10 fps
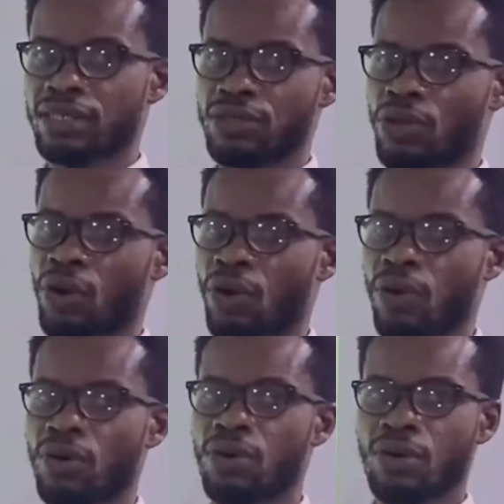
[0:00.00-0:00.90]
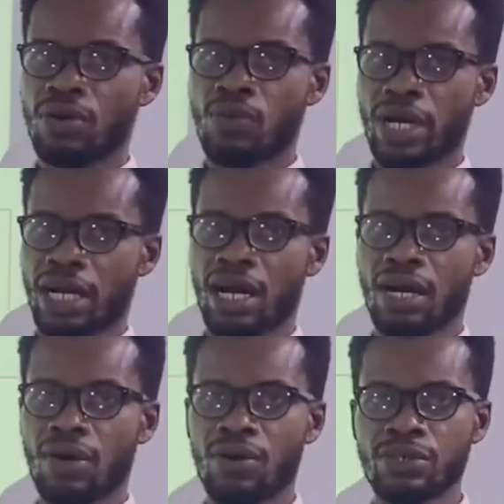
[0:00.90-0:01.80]
your
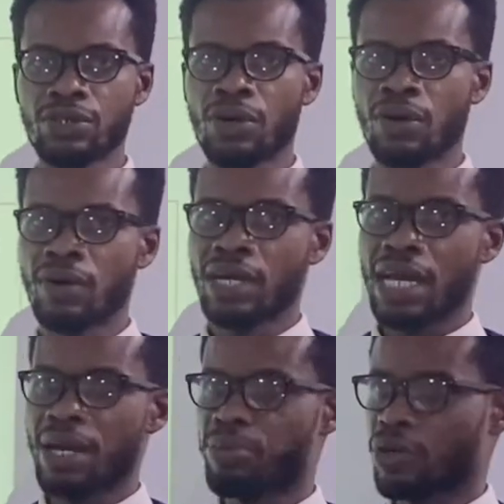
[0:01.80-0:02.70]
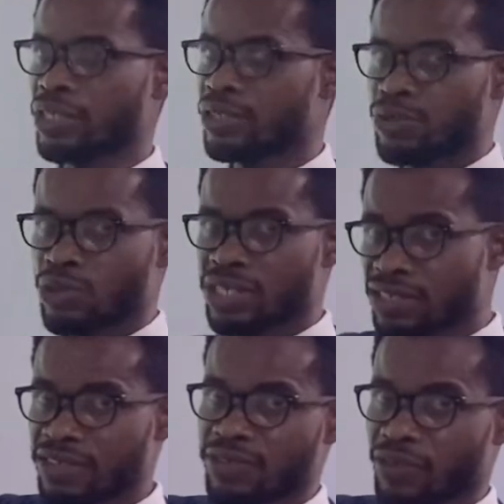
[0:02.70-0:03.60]
worker or your employee? So
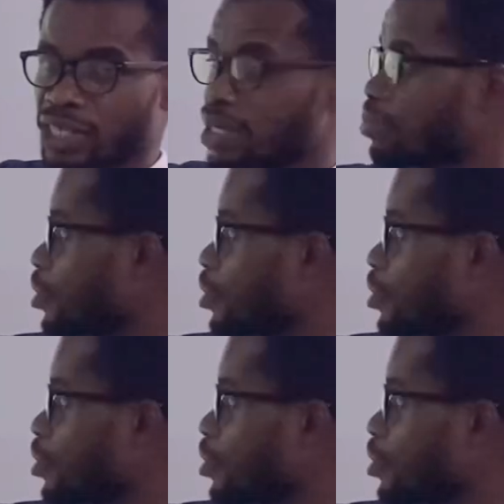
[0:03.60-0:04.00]
this is for the